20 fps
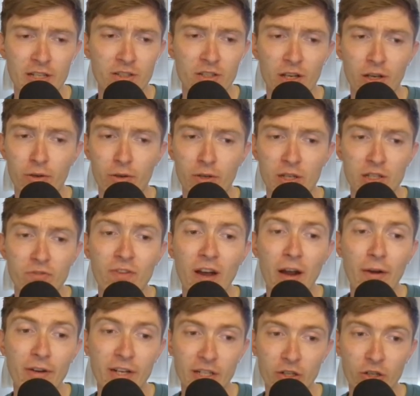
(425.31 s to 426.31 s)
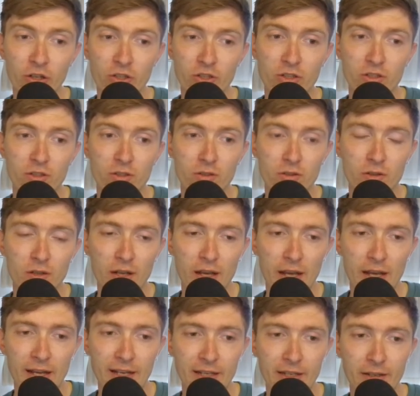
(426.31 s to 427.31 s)
So he's very good
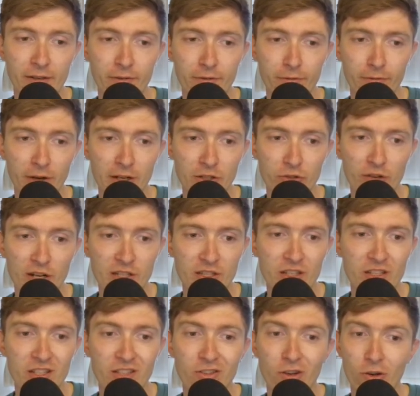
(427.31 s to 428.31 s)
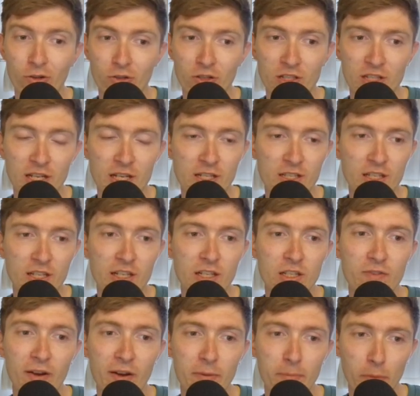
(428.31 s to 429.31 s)
in French races. He's got good TT.
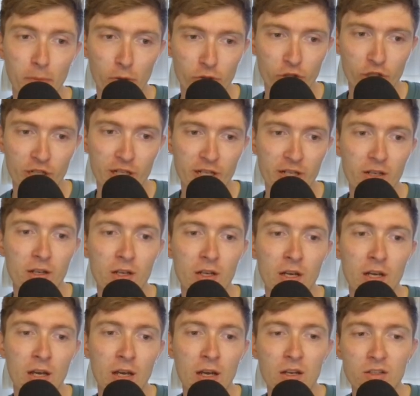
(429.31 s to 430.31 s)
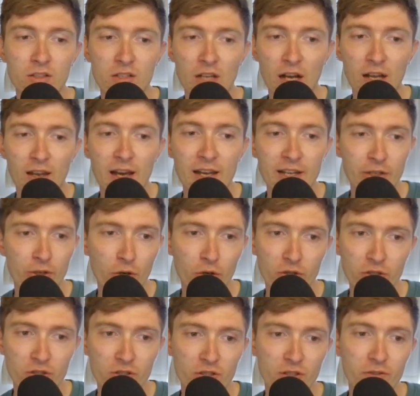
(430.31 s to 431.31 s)
He's very punchy. So I like
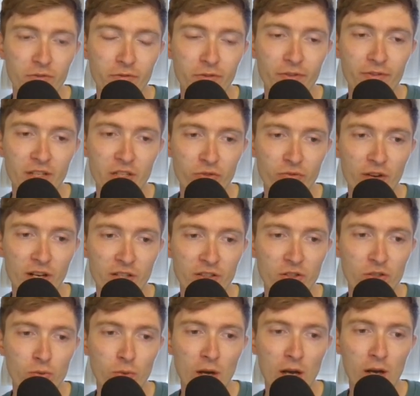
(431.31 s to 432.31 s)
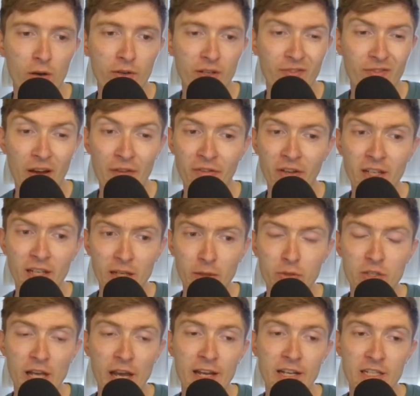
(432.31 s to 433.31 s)
Jorgensen for this race as well. I think he
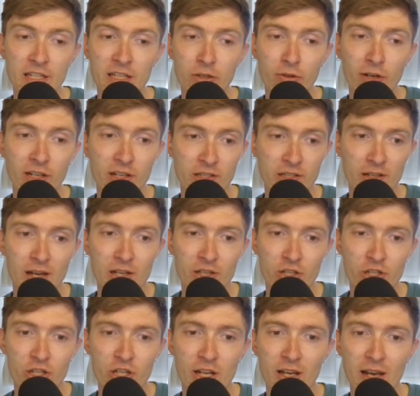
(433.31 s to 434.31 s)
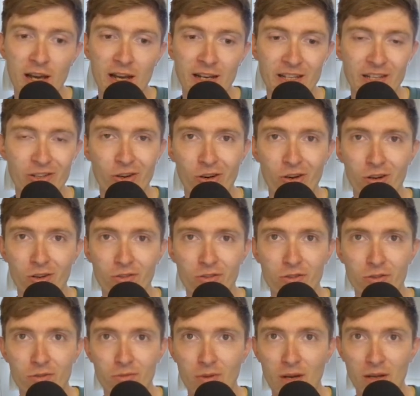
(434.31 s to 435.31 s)
was 18 credits last year and he
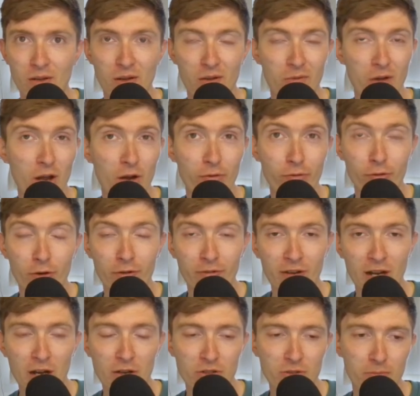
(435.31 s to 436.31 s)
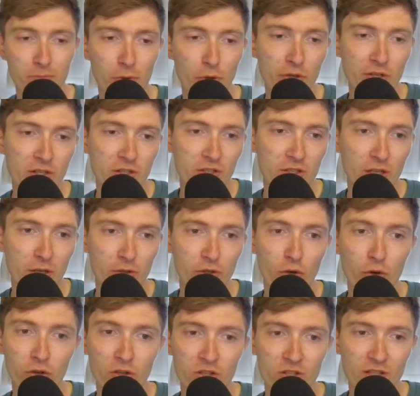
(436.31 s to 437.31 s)
got over 1,000 points. So
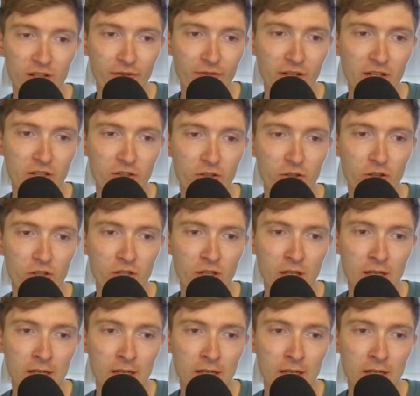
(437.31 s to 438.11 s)
Jorgensen I think is good.